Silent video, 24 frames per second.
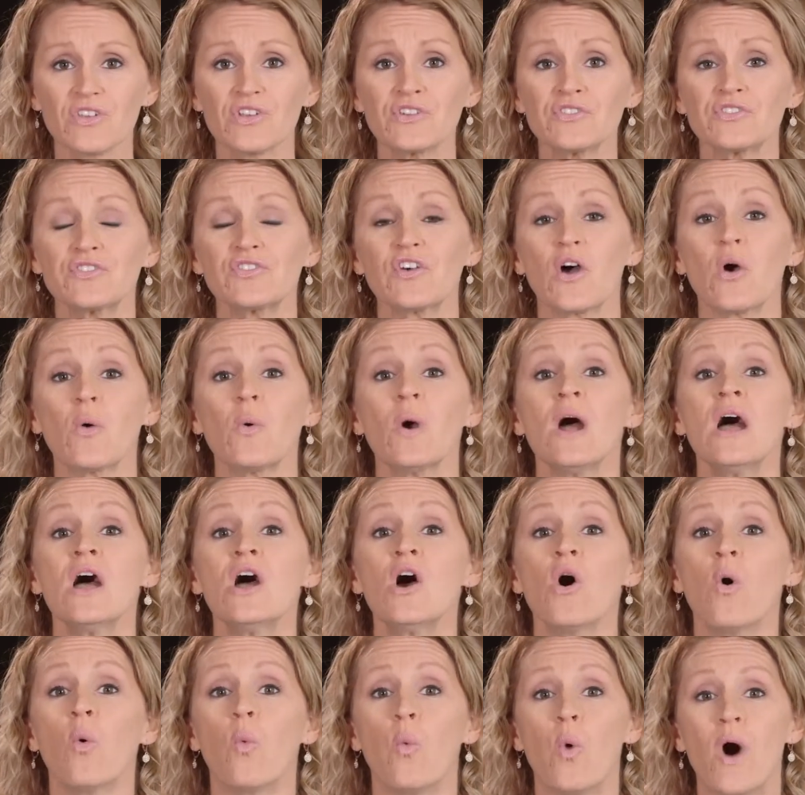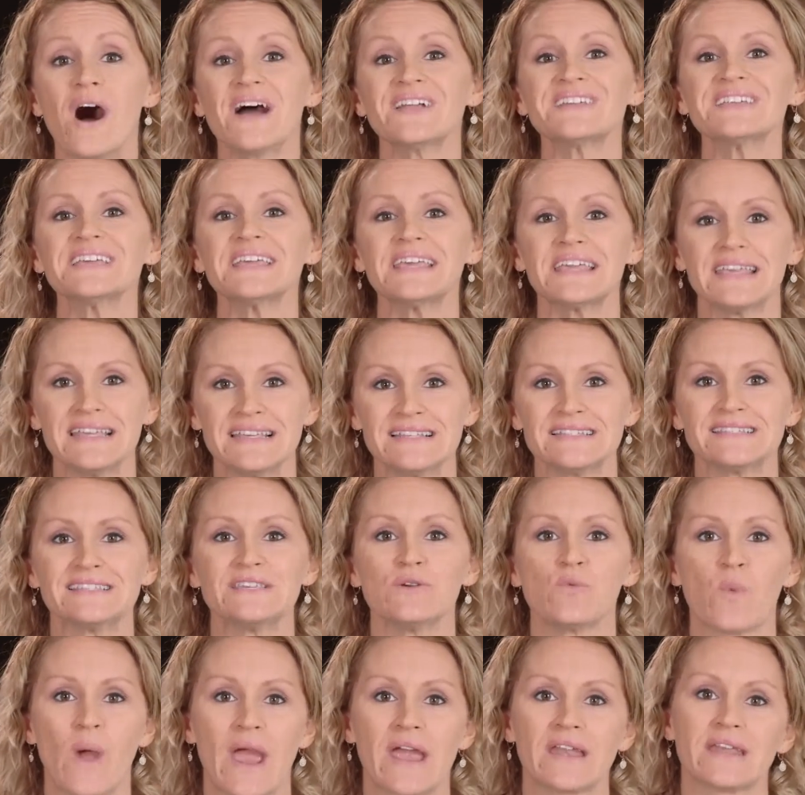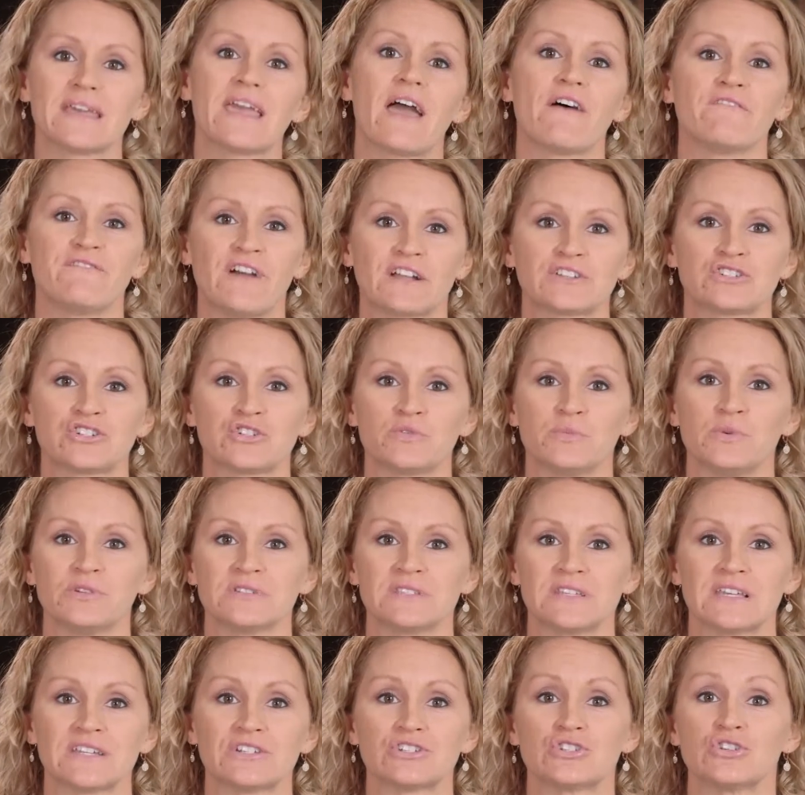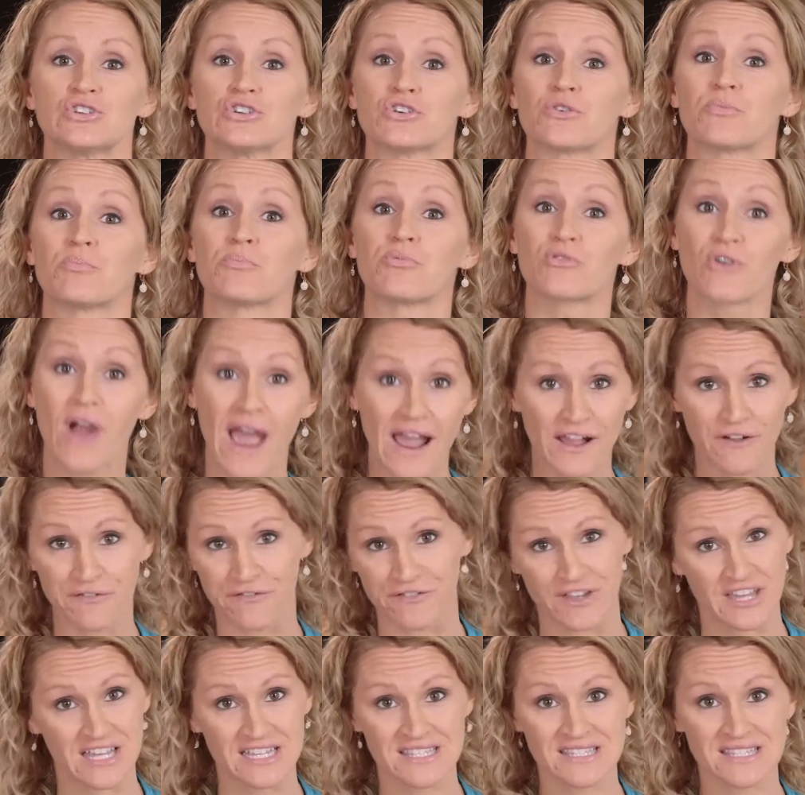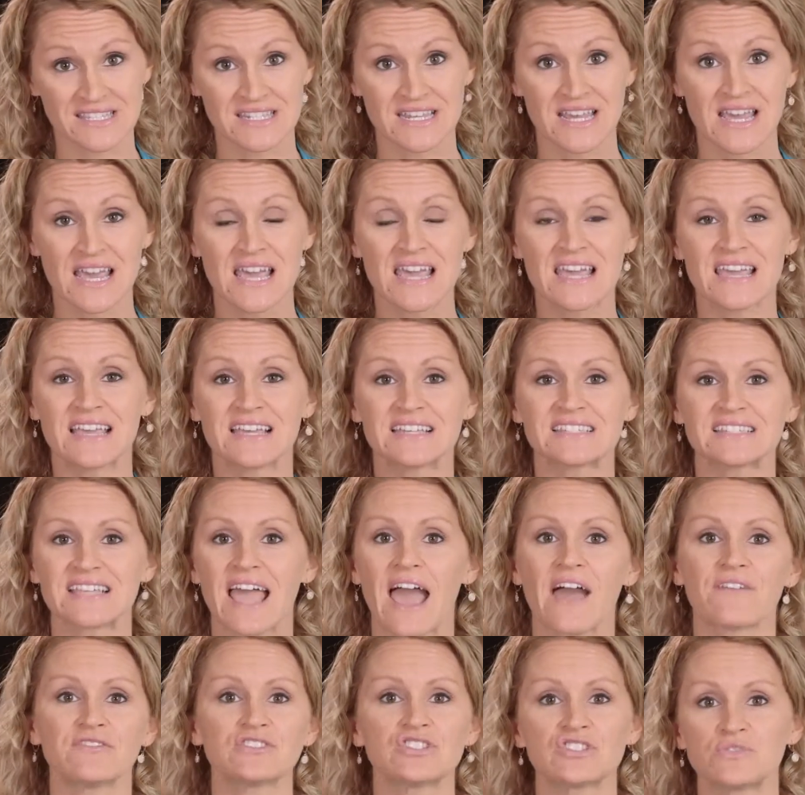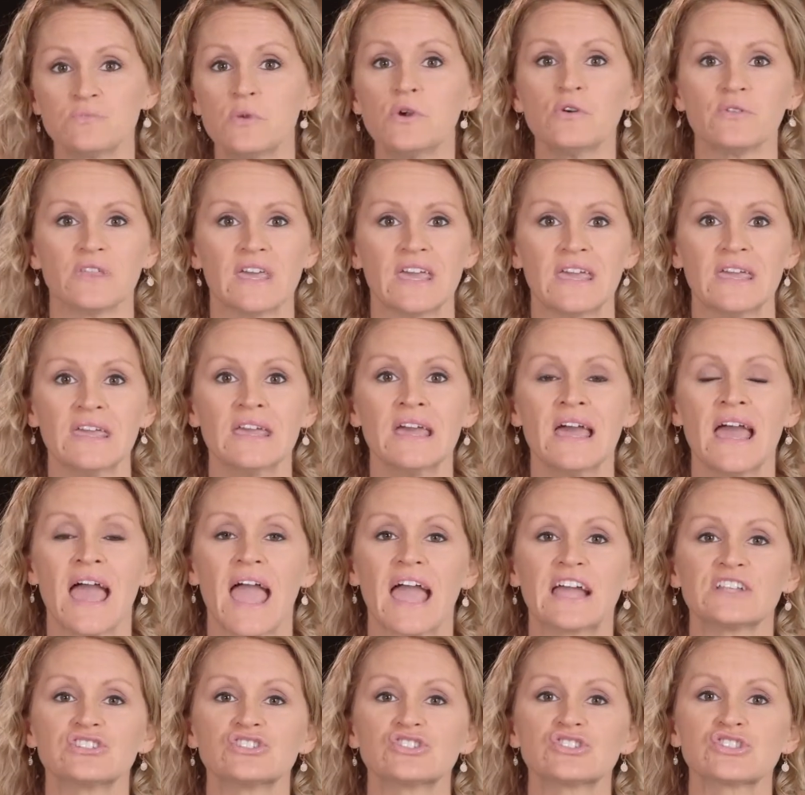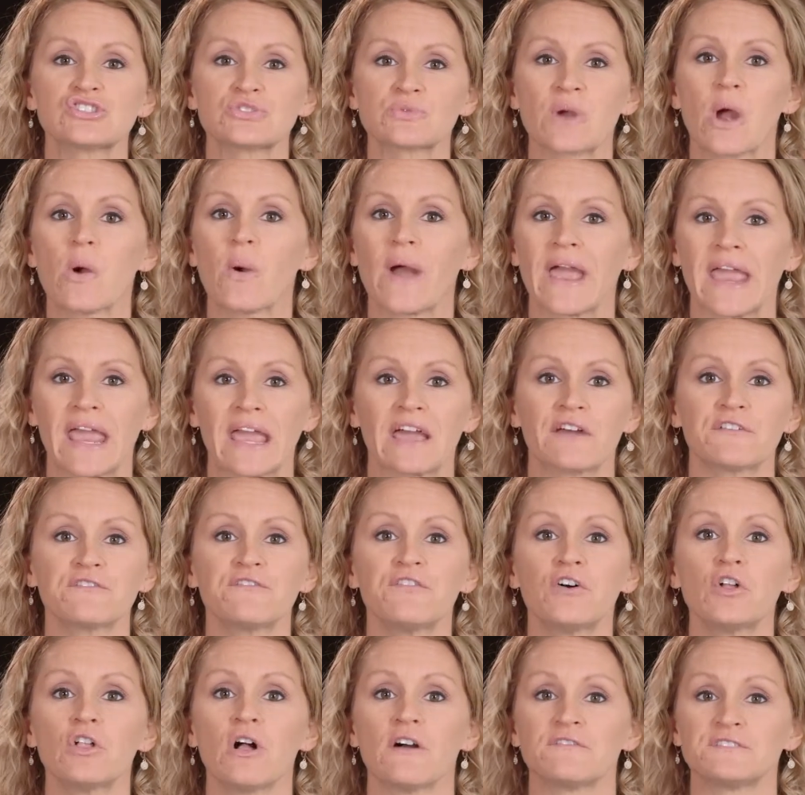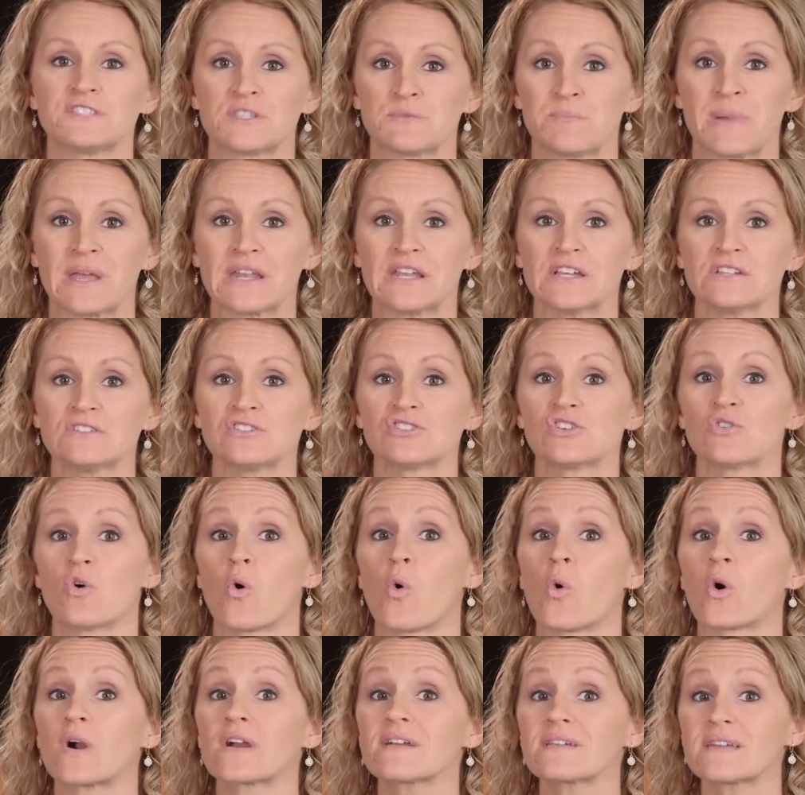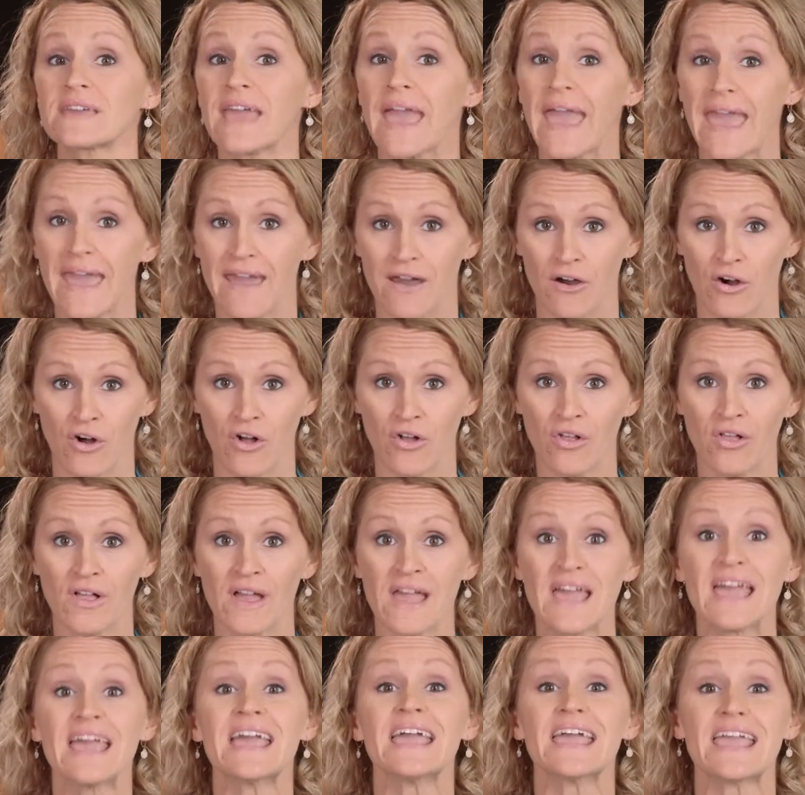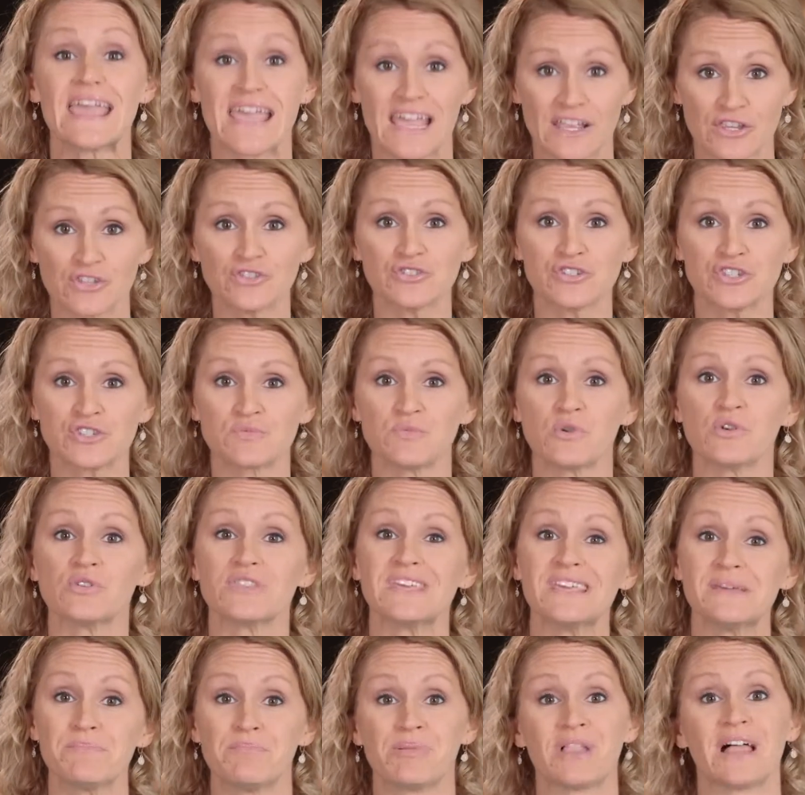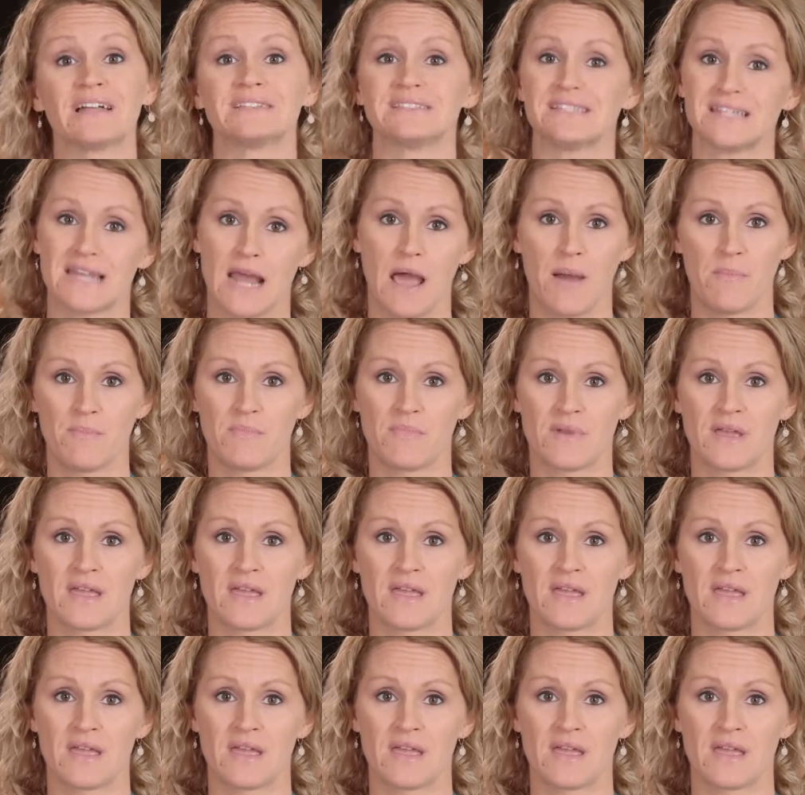So one easy way to get vegetables into your breakfast is to have a smoothie and just throw a handful of spinach or kale in your smoothie, blend it up.